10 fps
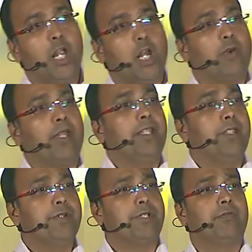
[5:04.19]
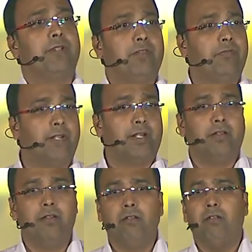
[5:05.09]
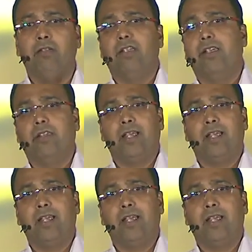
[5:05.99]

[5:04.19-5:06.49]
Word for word: look at the image and, and, figure out is